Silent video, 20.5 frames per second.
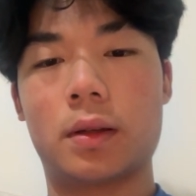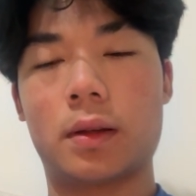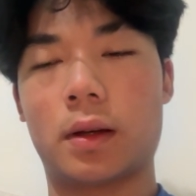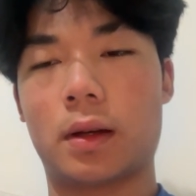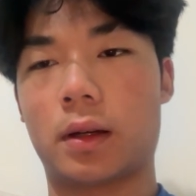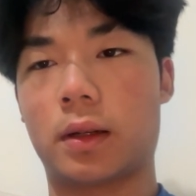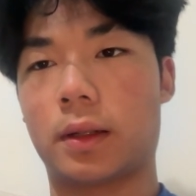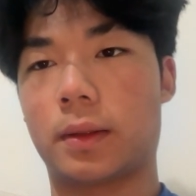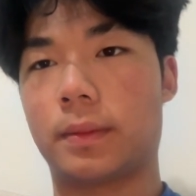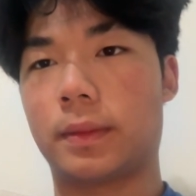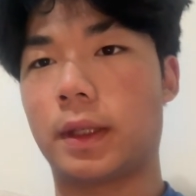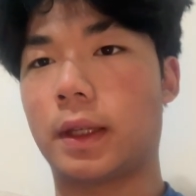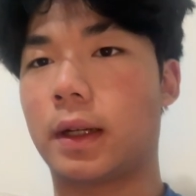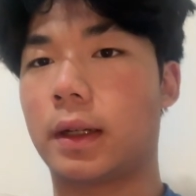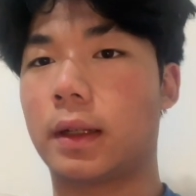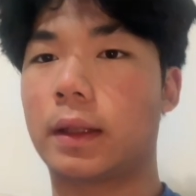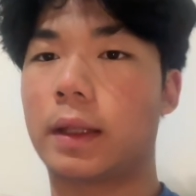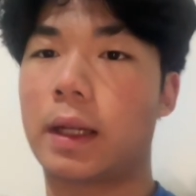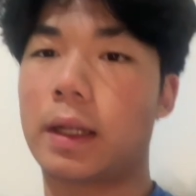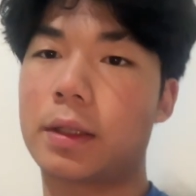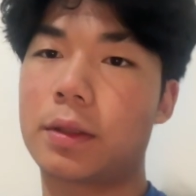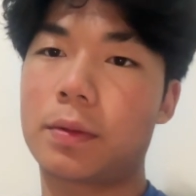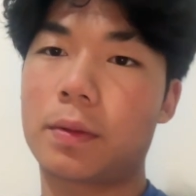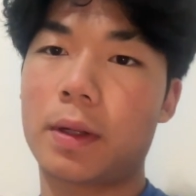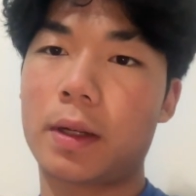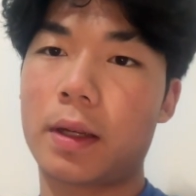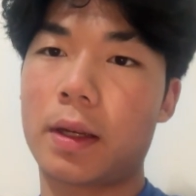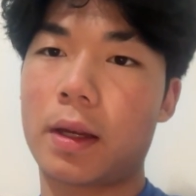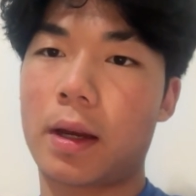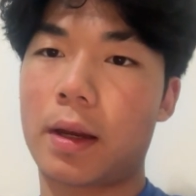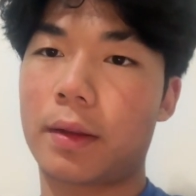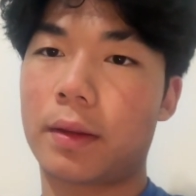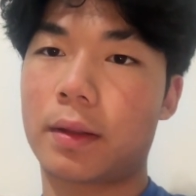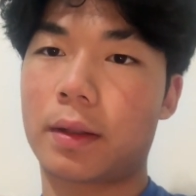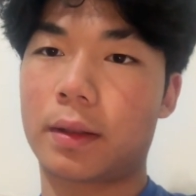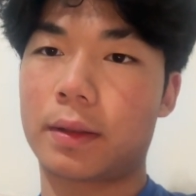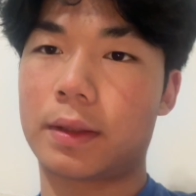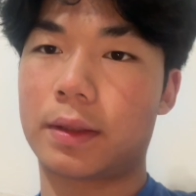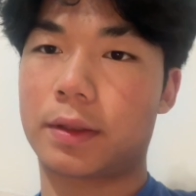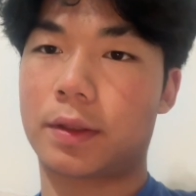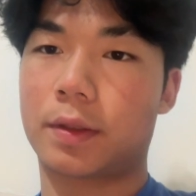Yeah, that's why I
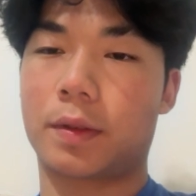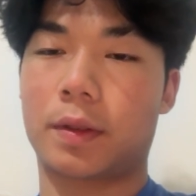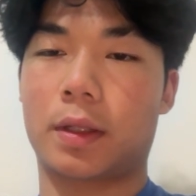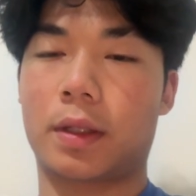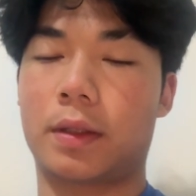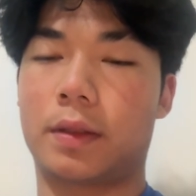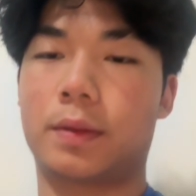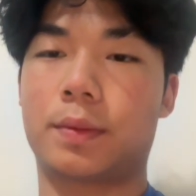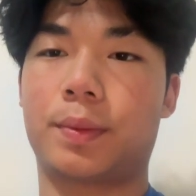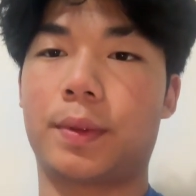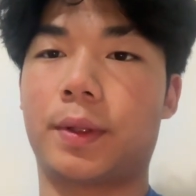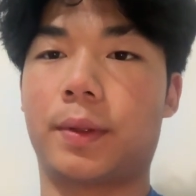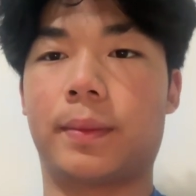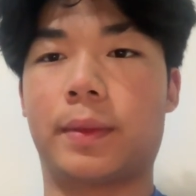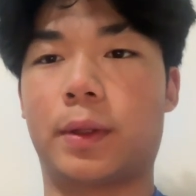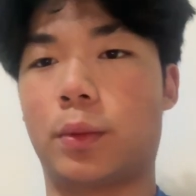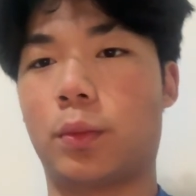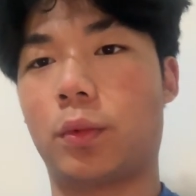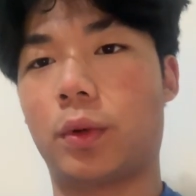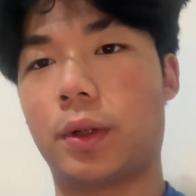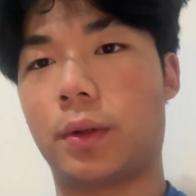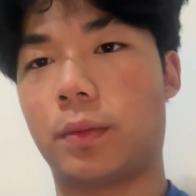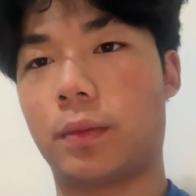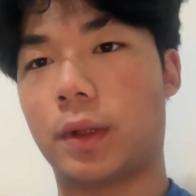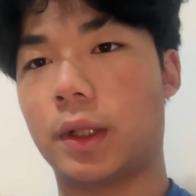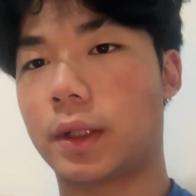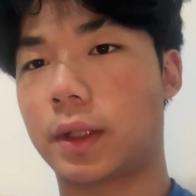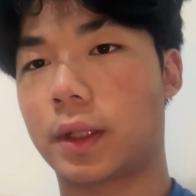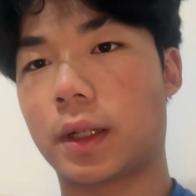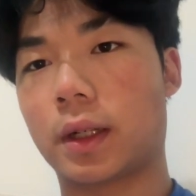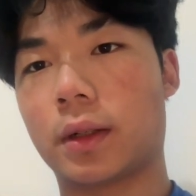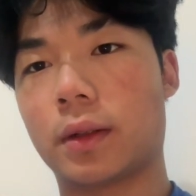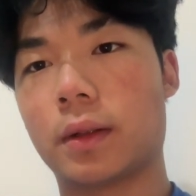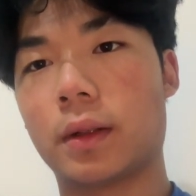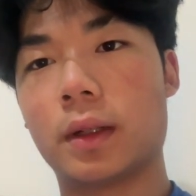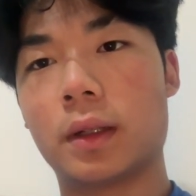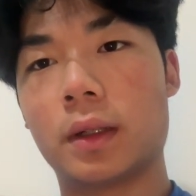thought this experiment wouldn't work out.